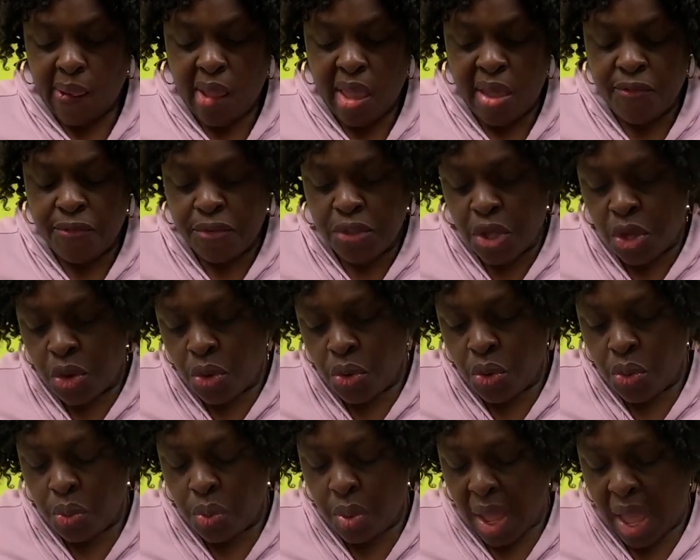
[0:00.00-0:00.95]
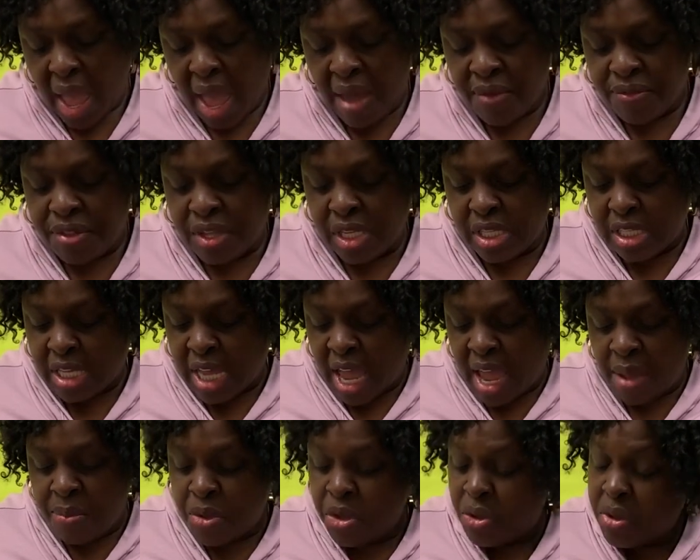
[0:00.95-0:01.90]
If you have the
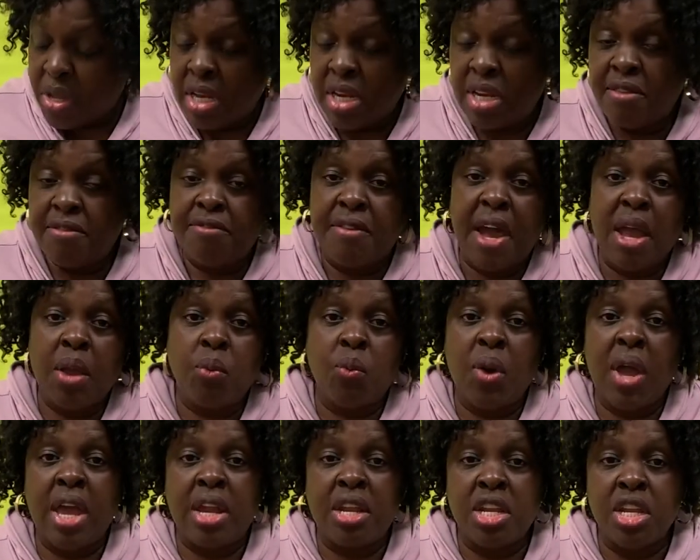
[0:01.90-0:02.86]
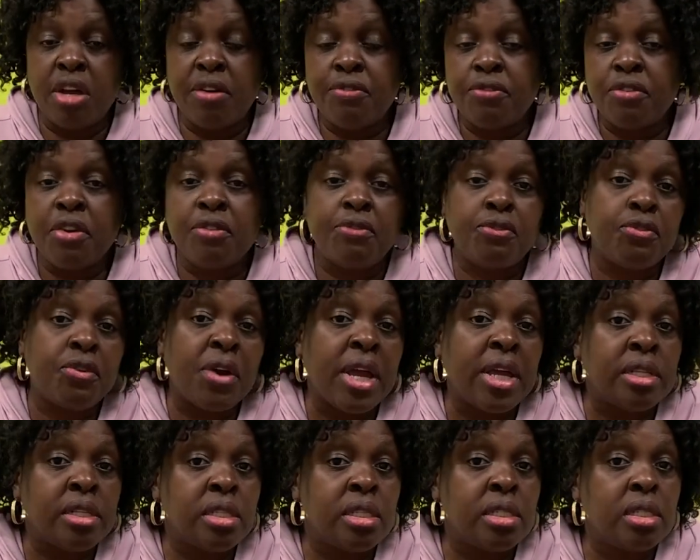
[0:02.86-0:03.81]
time, you can invite any of your
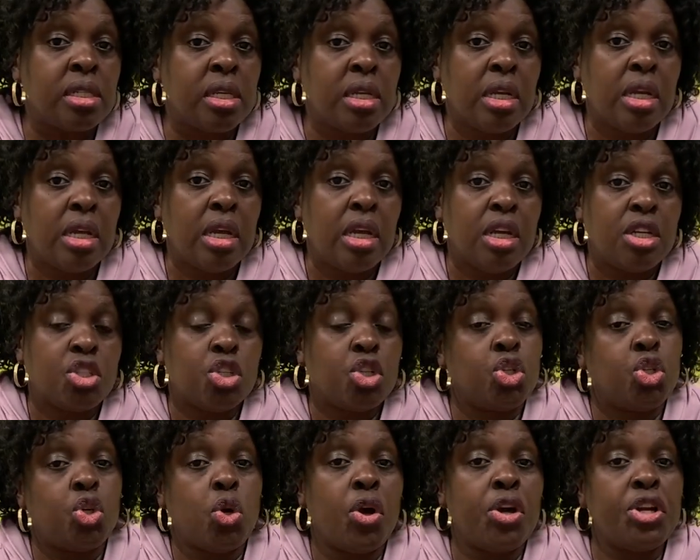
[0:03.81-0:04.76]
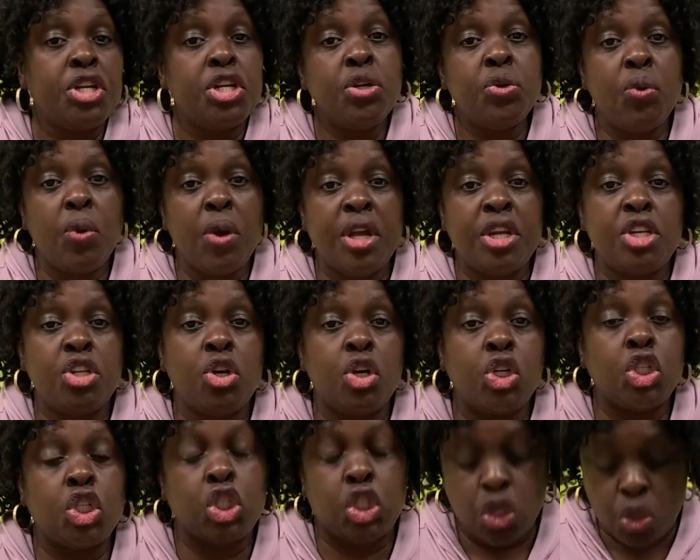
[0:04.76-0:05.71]
friends to join you in
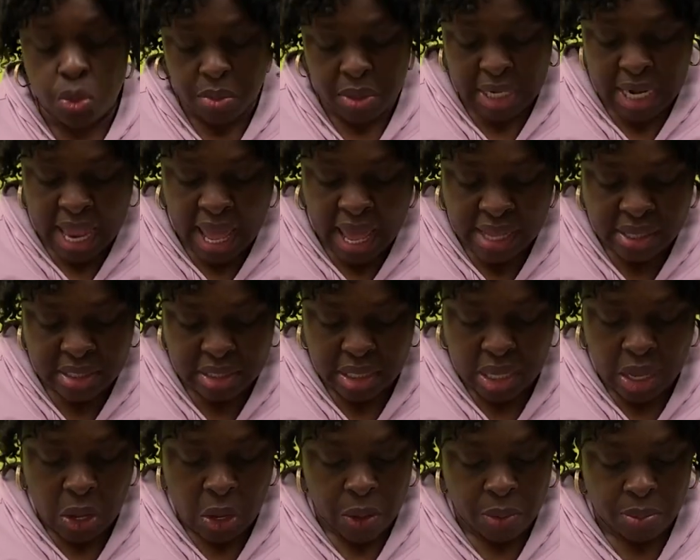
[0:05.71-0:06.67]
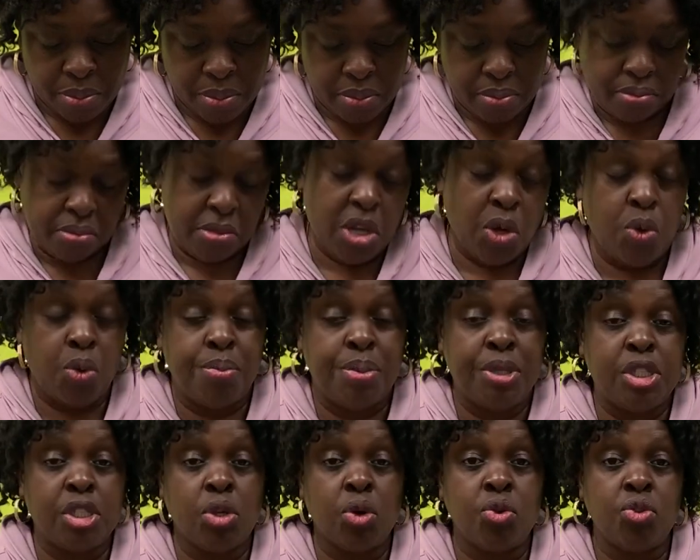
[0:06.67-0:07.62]
your Zoom class. It will
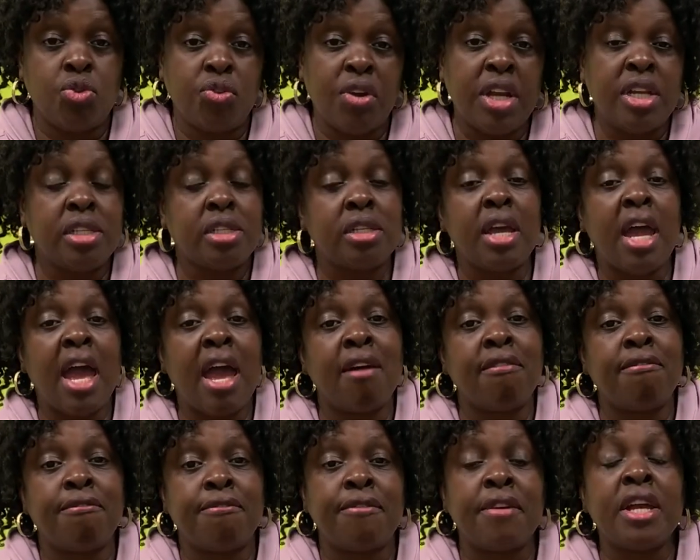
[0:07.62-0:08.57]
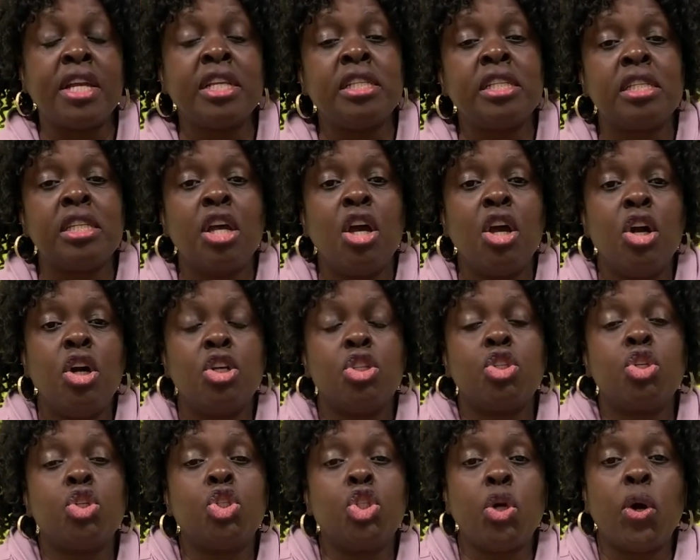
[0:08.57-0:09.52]
be so great to have friends
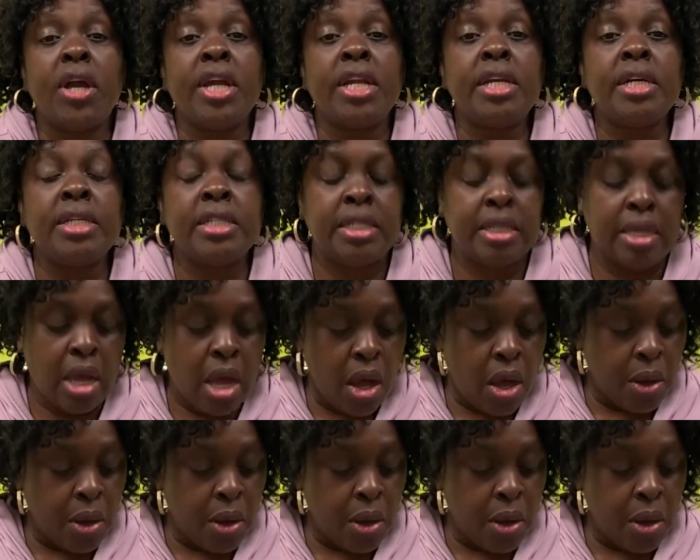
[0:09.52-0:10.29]
to join us.